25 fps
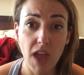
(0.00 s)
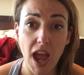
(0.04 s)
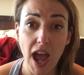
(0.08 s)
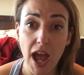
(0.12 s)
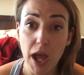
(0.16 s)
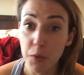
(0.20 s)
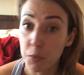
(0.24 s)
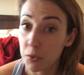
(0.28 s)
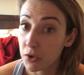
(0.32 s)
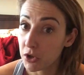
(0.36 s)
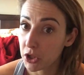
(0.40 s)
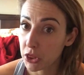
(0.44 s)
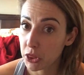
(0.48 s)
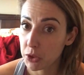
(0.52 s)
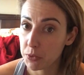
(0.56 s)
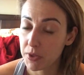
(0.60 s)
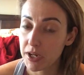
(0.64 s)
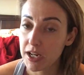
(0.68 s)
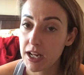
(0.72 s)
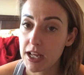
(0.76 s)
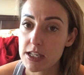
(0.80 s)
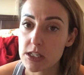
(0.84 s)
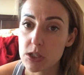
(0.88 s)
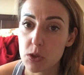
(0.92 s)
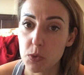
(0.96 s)
I work 3
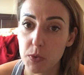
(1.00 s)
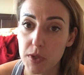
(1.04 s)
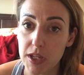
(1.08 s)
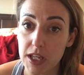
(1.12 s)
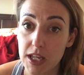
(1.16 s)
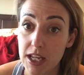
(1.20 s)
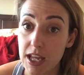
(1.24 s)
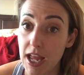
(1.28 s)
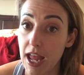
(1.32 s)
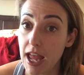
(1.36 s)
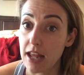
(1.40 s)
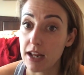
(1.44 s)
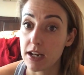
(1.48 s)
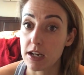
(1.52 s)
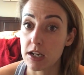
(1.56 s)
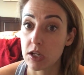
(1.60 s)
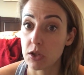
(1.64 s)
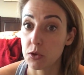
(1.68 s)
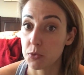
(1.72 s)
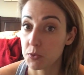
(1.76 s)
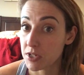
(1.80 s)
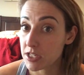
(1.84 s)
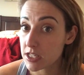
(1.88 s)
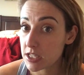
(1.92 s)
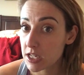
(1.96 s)
days a week, and
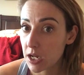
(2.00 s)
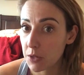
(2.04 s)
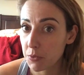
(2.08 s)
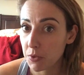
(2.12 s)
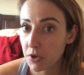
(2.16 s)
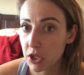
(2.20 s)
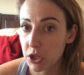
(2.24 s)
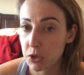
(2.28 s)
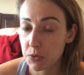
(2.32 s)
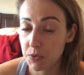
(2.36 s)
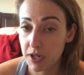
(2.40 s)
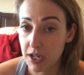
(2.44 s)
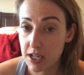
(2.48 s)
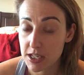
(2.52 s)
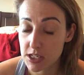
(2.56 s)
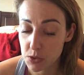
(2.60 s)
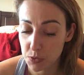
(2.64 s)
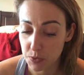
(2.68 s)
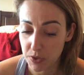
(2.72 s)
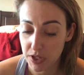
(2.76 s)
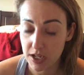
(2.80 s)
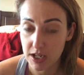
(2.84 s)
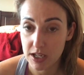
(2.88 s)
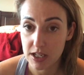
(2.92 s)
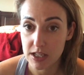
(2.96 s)
the reason I work 3 days a
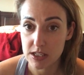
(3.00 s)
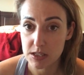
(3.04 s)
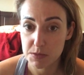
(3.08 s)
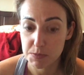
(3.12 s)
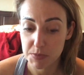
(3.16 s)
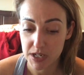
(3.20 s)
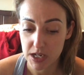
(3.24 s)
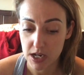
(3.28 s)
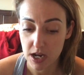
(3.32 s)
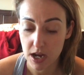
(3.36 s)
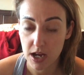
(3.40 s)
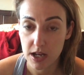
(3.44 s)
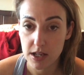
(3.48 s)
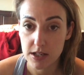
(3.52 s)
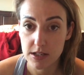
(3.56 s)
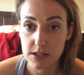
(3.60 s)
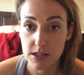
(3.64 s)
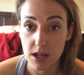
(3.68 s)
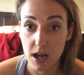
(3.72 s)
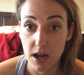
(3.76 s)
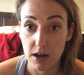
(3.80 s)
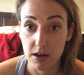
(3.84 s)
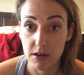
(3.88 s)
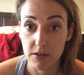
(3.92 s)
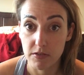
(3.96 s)
week is because
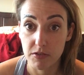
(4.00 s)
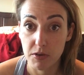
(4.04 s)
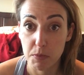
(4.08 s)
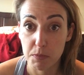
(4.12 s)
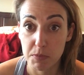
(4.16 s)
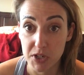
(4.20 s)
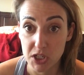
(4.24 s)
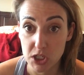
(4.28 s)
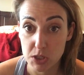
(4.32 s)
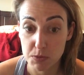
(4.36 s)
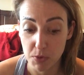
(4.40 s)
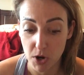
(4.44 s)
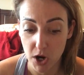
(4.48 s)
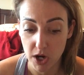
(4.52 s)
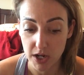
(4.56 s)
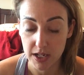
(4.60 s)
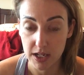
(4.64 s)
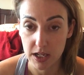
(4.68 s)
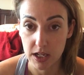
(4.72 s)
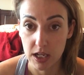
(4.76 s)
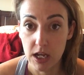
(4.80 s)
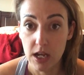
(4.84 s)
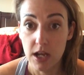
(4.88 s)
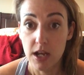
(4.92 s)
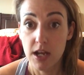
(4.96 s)
of
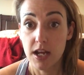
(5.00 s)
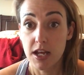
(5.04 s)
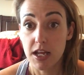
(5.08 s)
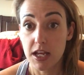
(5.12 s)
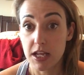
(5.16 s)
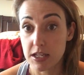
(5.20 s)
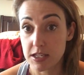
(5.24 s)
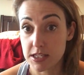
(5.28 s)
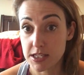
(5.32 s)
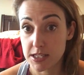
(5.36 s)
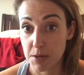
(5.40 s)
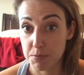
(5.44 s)
Beachbody is